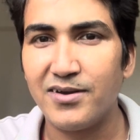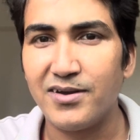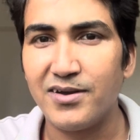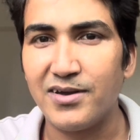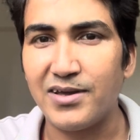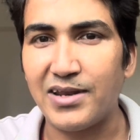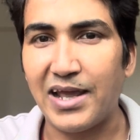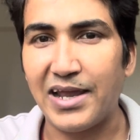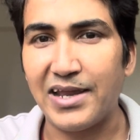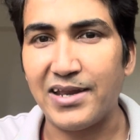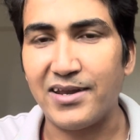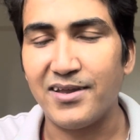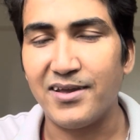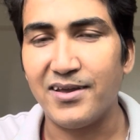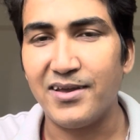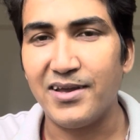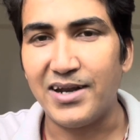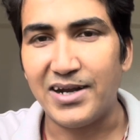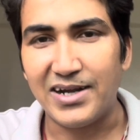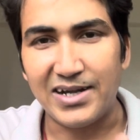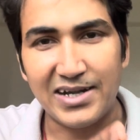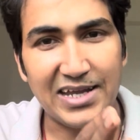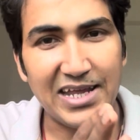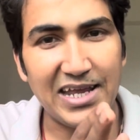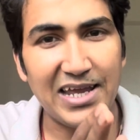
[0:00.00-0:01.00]
right?
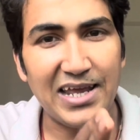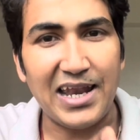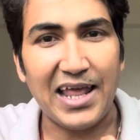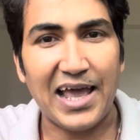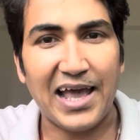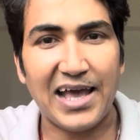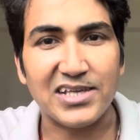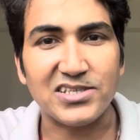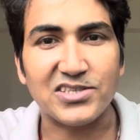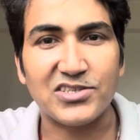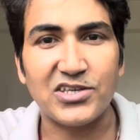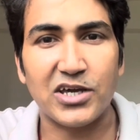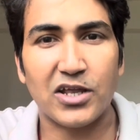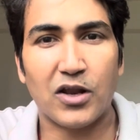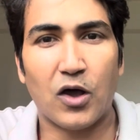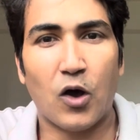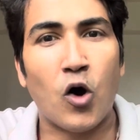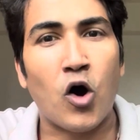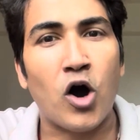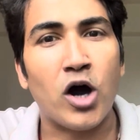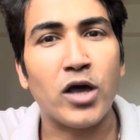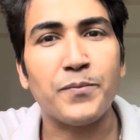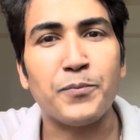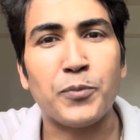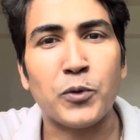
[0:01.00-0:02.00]
Dell has their
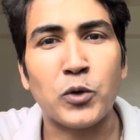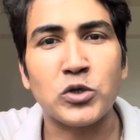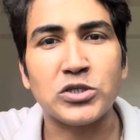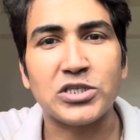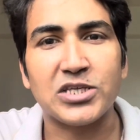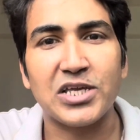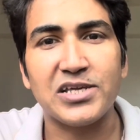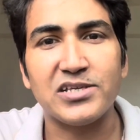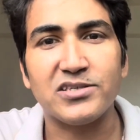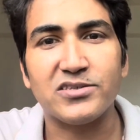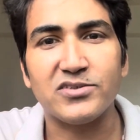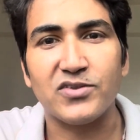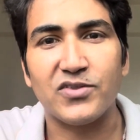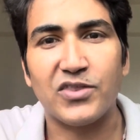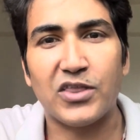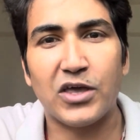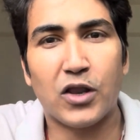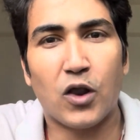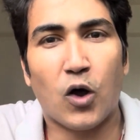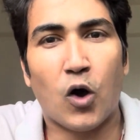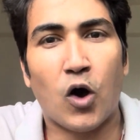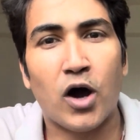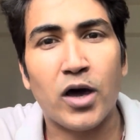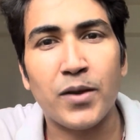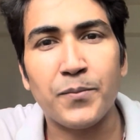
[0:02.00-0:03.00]
own process, their
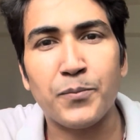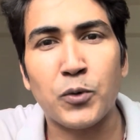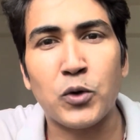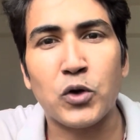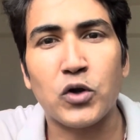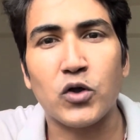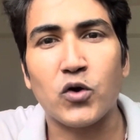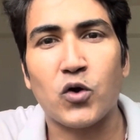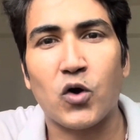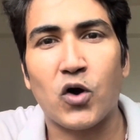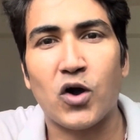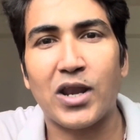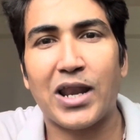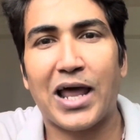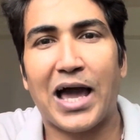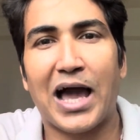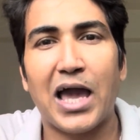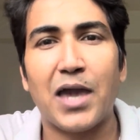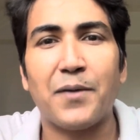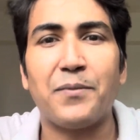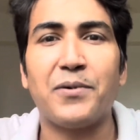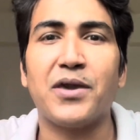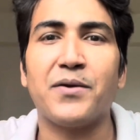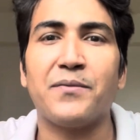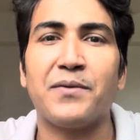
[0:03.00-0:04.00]
own protocol,
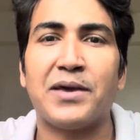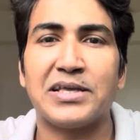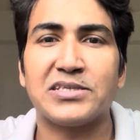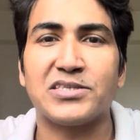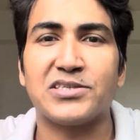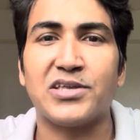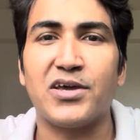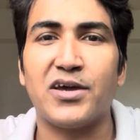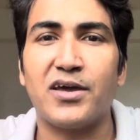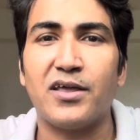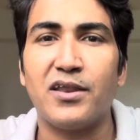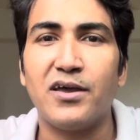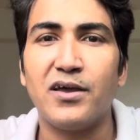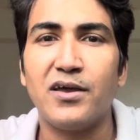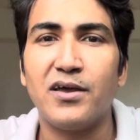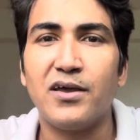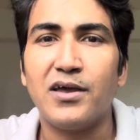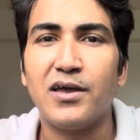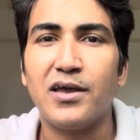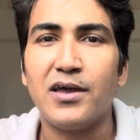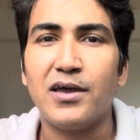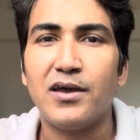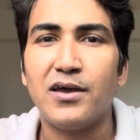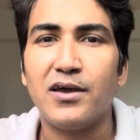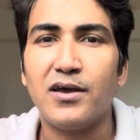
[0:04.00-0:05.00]
IBM has their
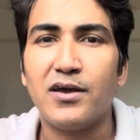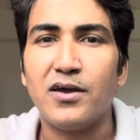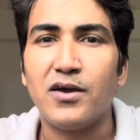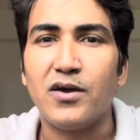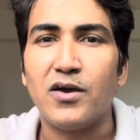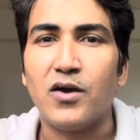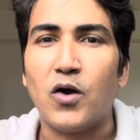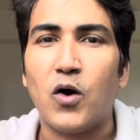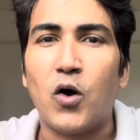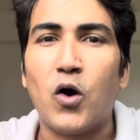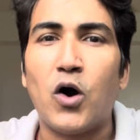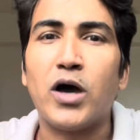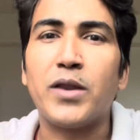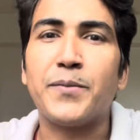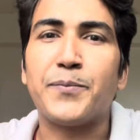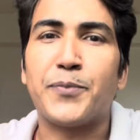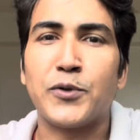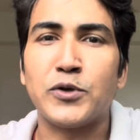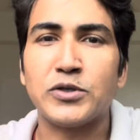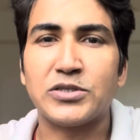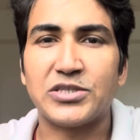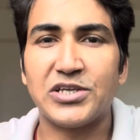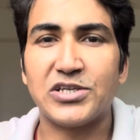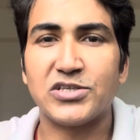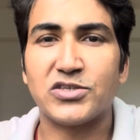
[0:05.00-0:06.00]
own
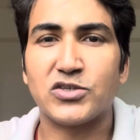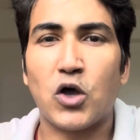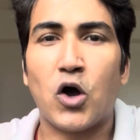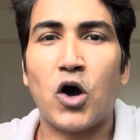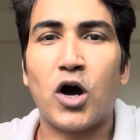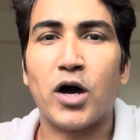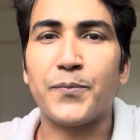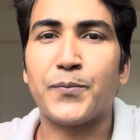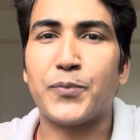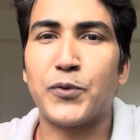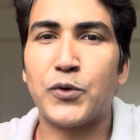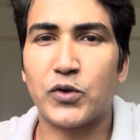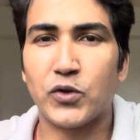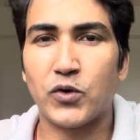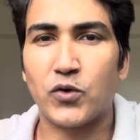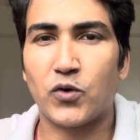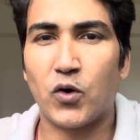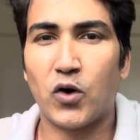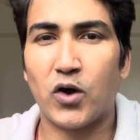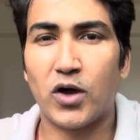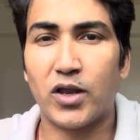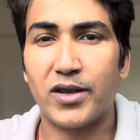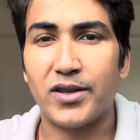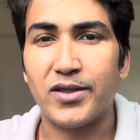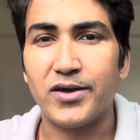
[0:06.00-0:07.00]
process, own
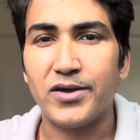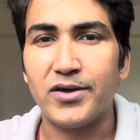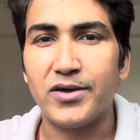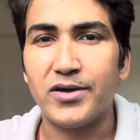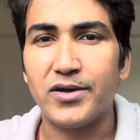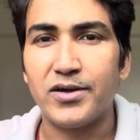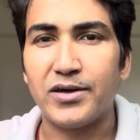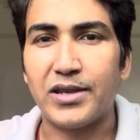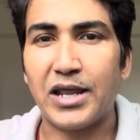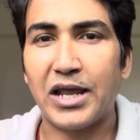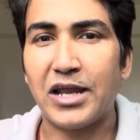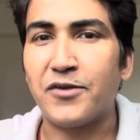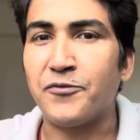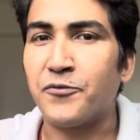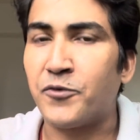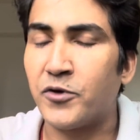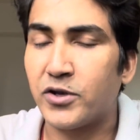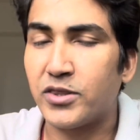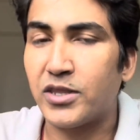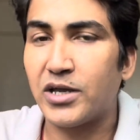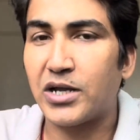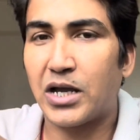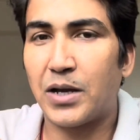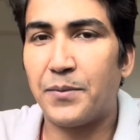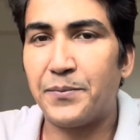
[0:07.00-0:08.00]
protocol, right, for
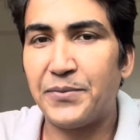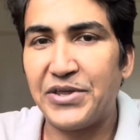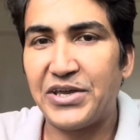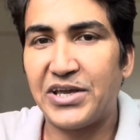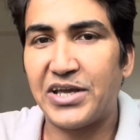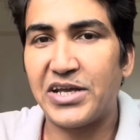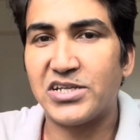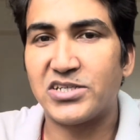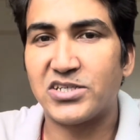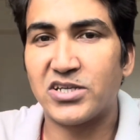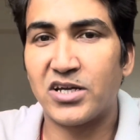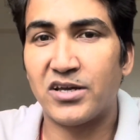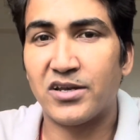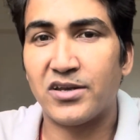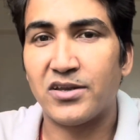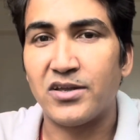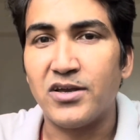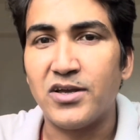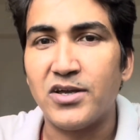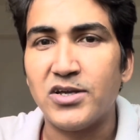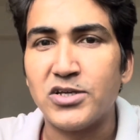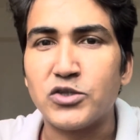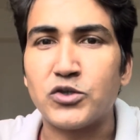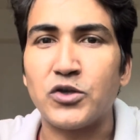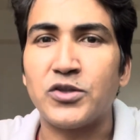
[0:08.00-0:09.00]
the communication.
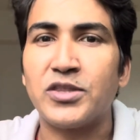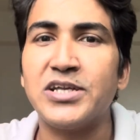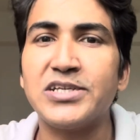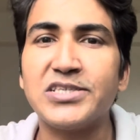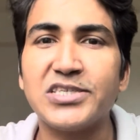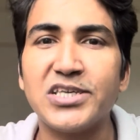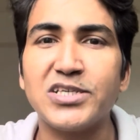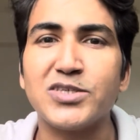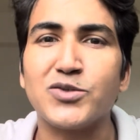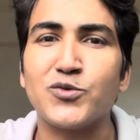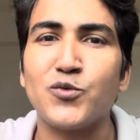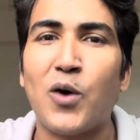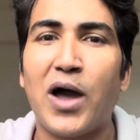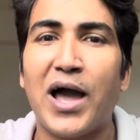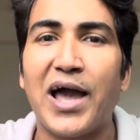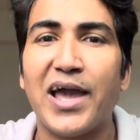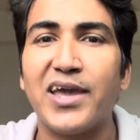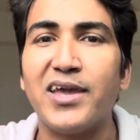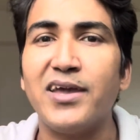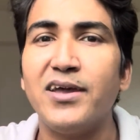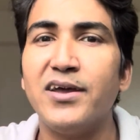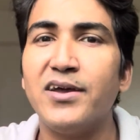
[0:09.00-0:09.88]
So this is why